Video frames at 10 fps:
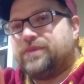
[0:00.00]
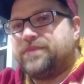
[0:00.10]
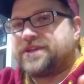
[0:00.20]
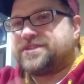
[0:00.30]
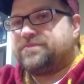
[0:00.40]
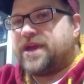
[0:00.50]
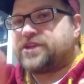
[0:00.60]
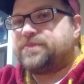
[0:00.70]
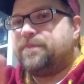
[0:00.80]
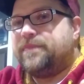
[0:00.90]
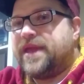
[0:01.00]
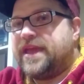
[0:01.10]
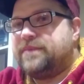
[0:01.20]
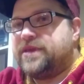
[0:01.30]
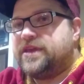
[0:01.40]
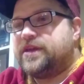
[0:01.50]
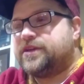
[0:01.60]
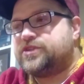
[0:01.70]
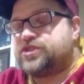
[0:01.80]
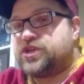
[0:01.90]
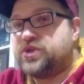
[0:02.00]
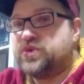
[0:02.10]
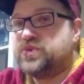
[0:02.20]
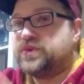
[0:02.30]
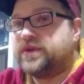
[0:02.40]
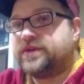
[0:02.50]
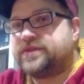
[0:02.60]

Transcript: mix and match maybe 2